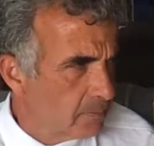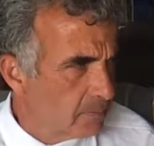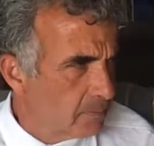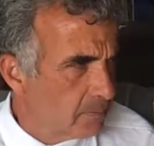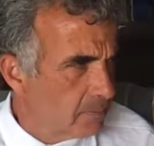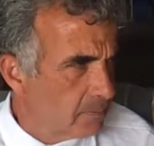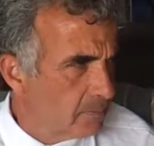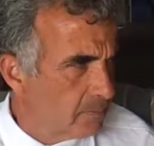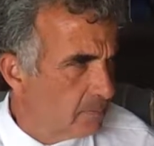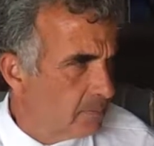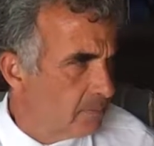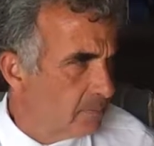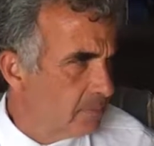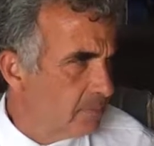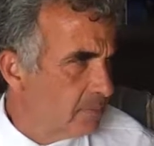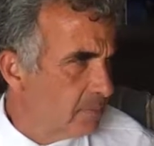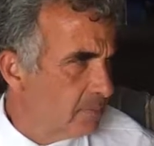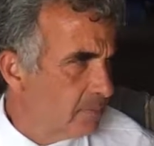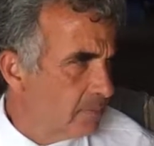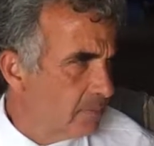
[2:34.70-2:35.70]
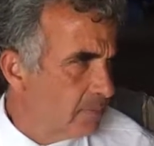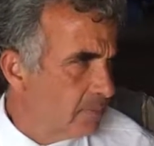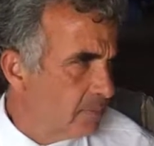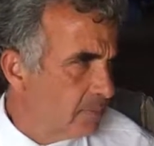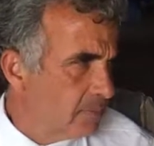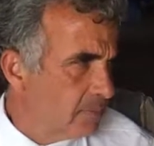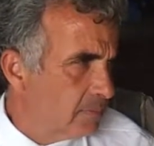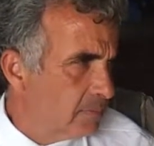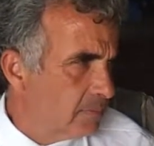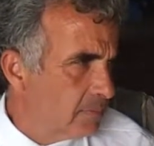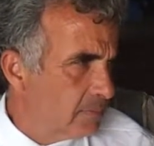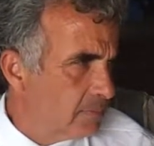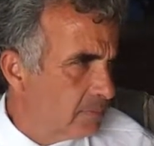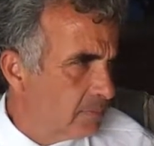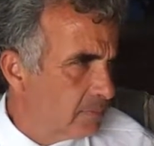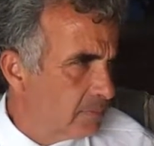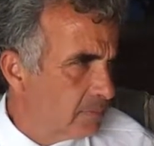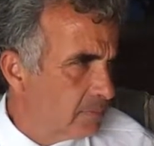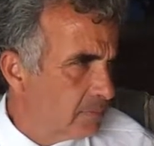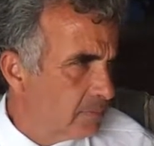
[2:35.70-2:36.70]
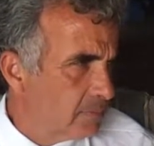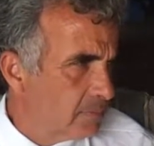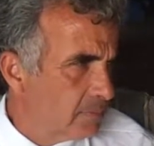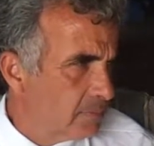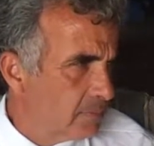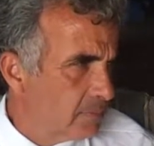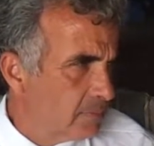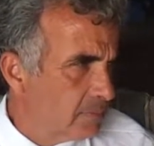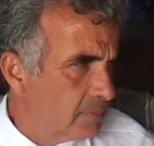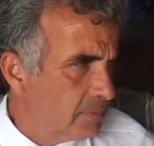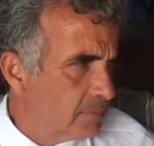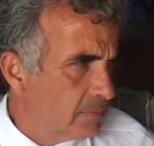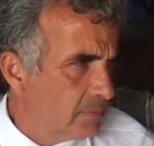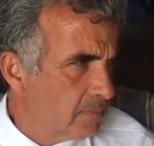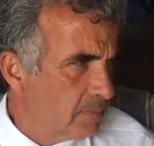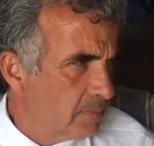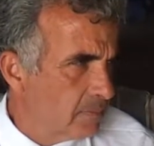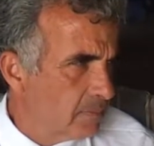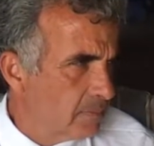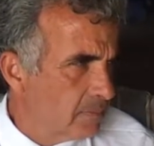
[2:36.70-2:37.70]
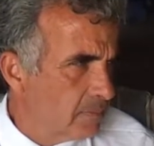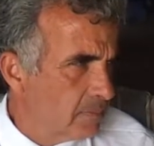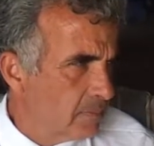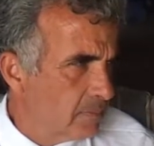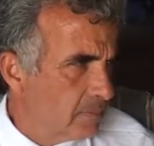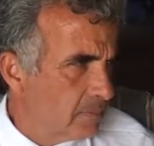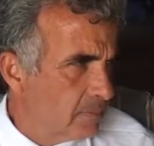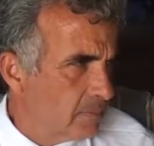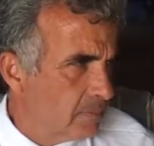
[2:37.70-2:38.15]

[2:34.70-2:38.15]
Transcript: No words are spoken by the person on screen.